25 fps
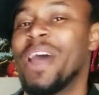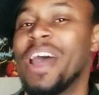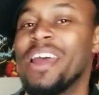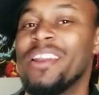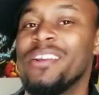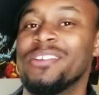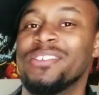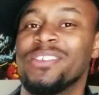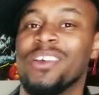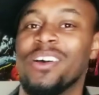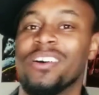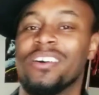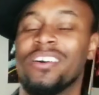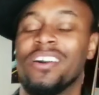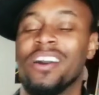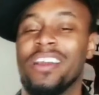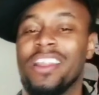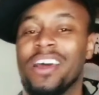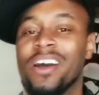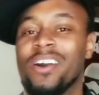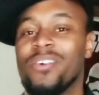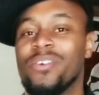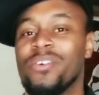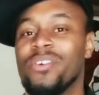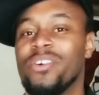pattern is all cut
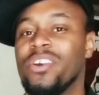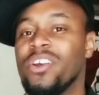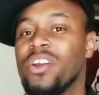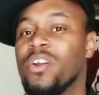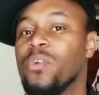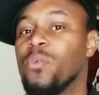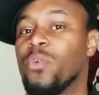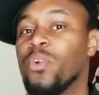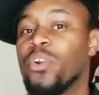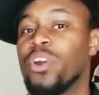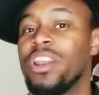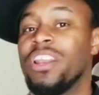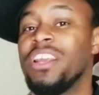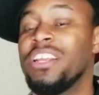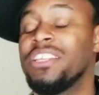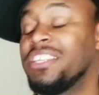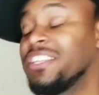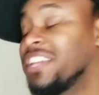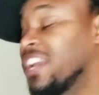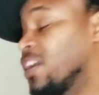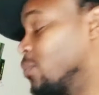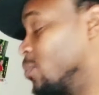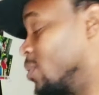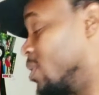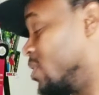out, we're going to need to
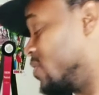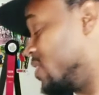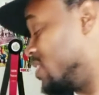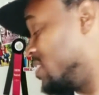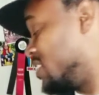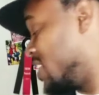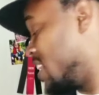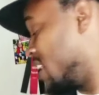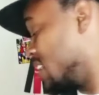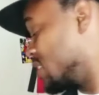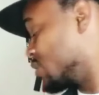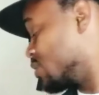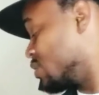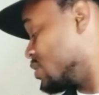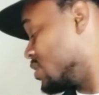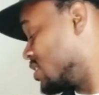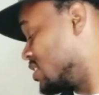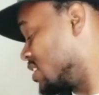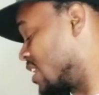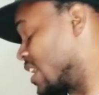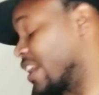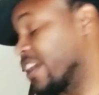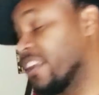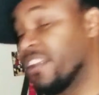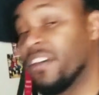get rid of the textured
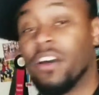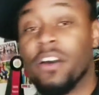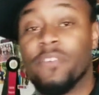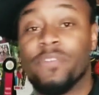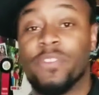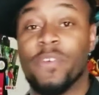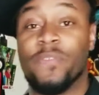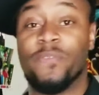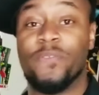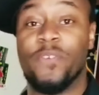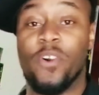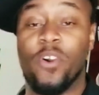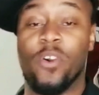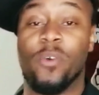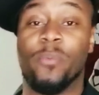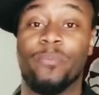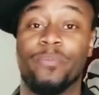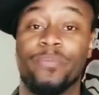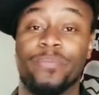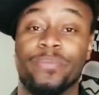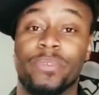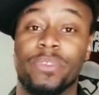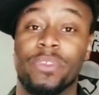side of the foam.